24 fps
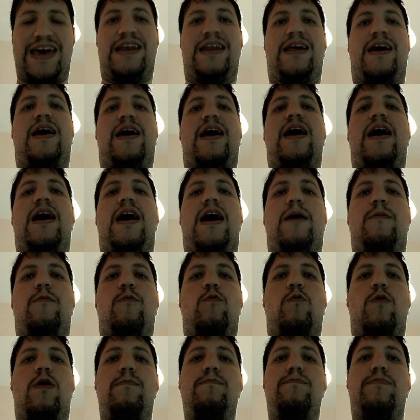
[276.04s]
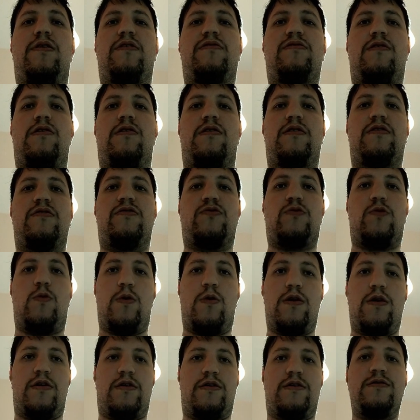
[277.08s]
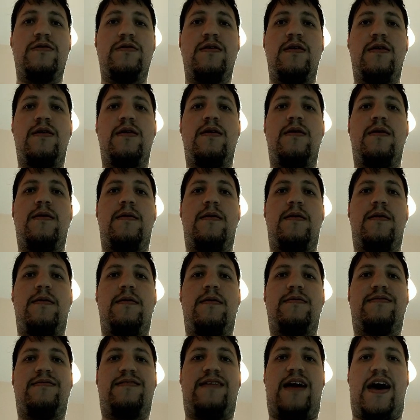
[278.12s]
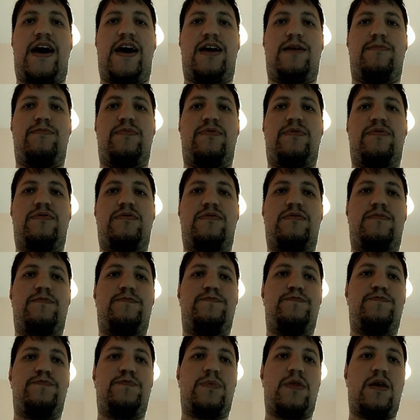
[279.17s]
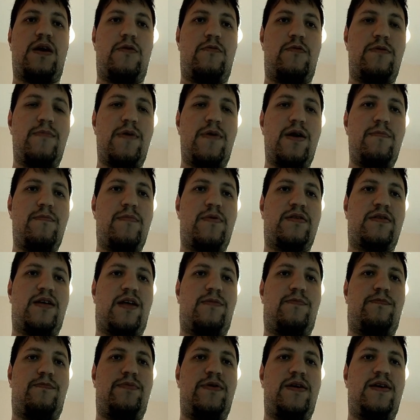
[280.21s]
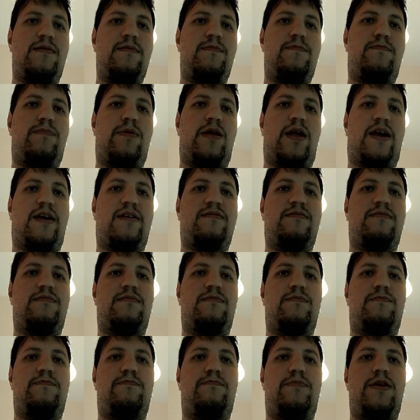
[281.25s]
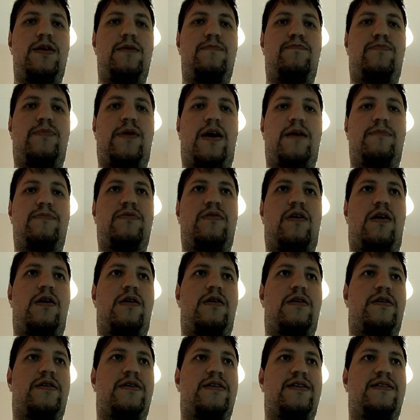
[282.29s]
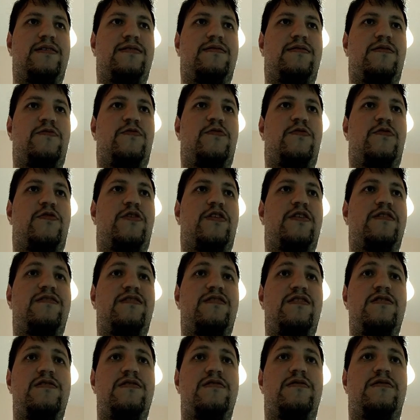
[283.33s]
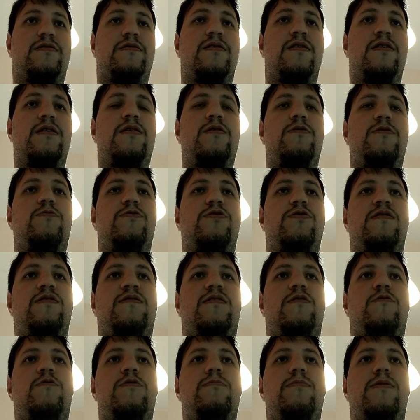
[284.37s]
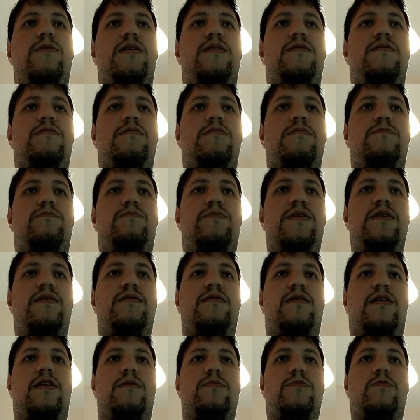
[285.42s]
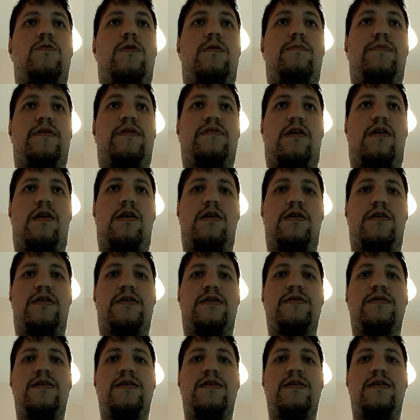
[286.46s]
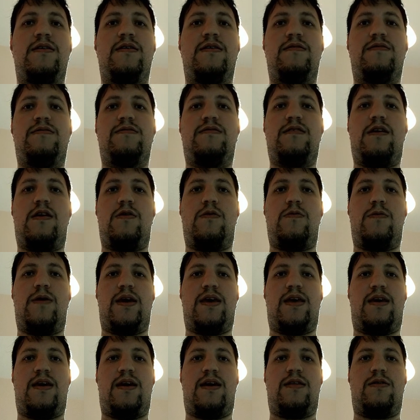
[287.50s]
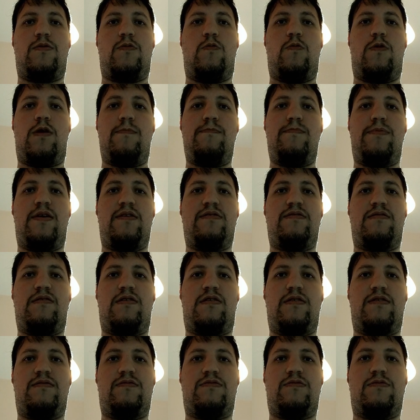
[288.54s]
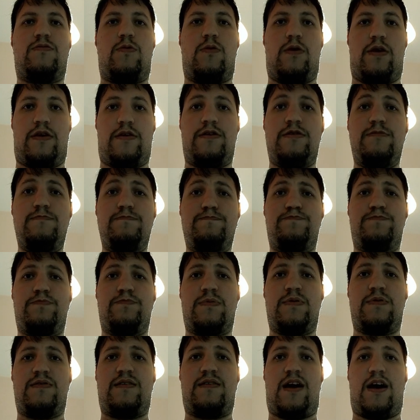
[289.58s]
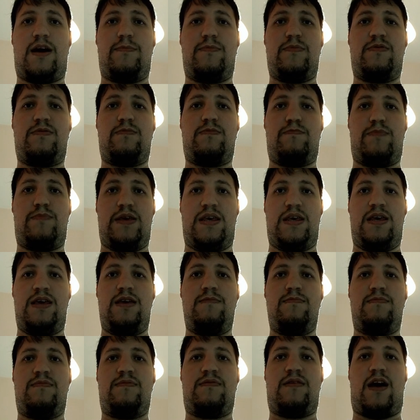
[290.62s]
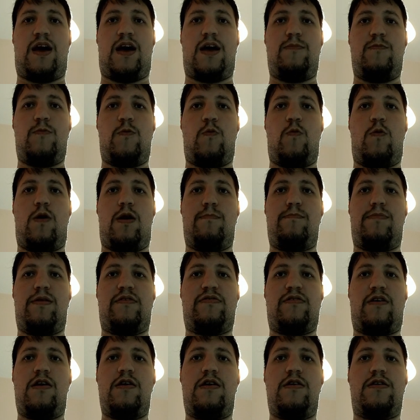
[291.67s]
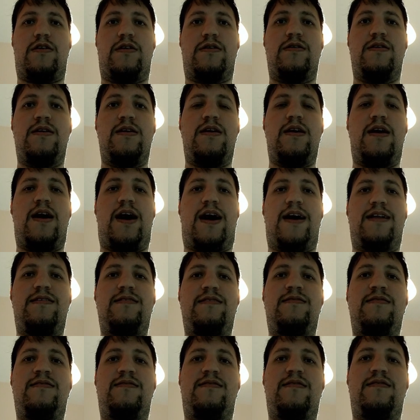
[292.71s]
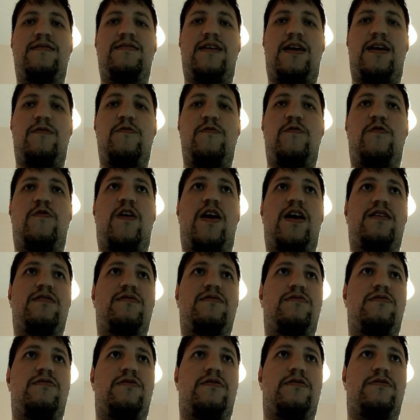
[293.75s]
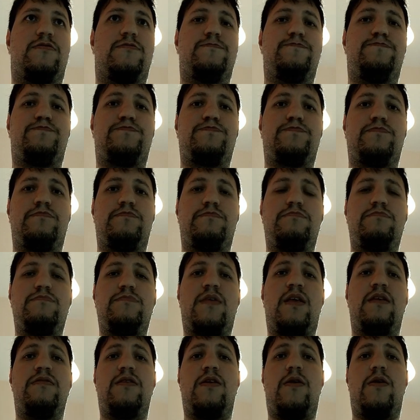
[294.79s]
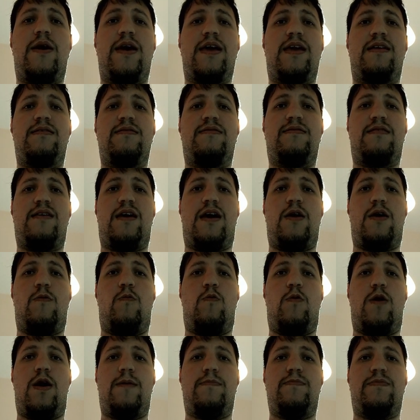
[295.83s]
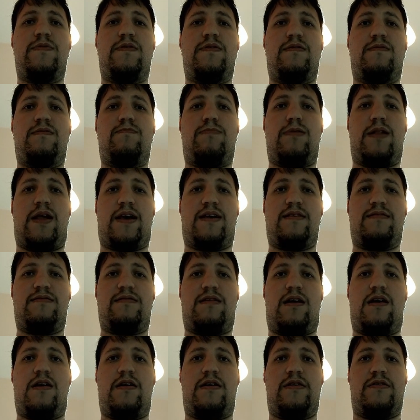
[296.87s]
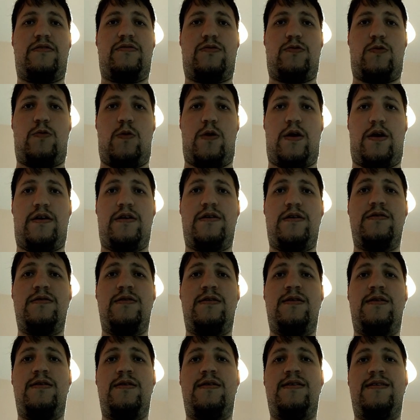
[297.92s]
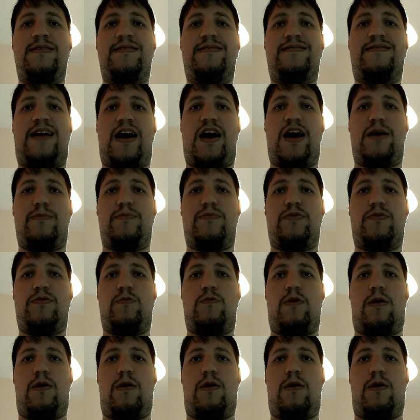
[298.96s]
I have 1 plus R squared times, remember that P plus P times R is the first year, which is equivalent to P times 1 plus R. So I get 1 plus R squared times P times 1 plus R. And this is the same factor. So I can say 1 plus R squared times 1